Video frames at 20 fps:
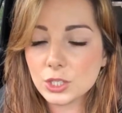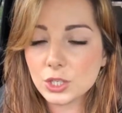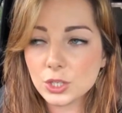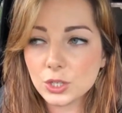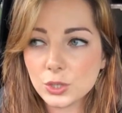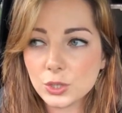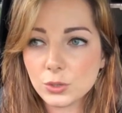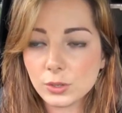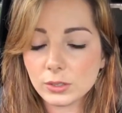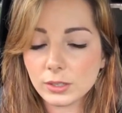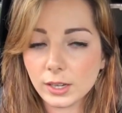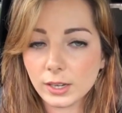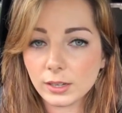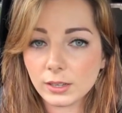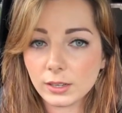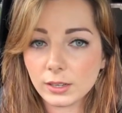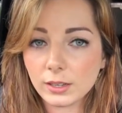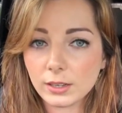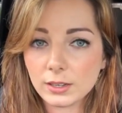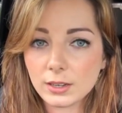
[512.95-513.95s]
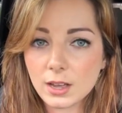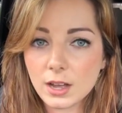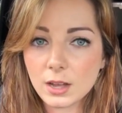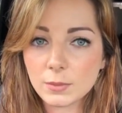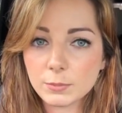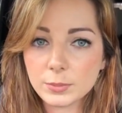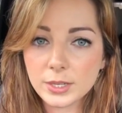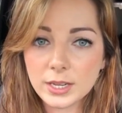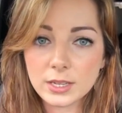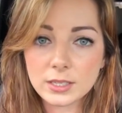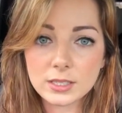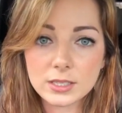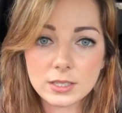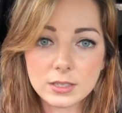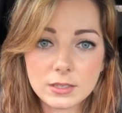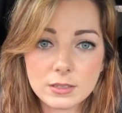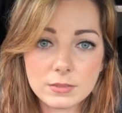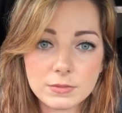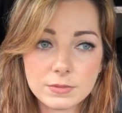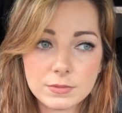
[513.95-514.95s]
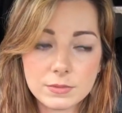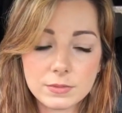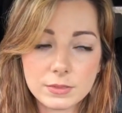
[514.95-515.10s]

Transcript: do like a comprehensive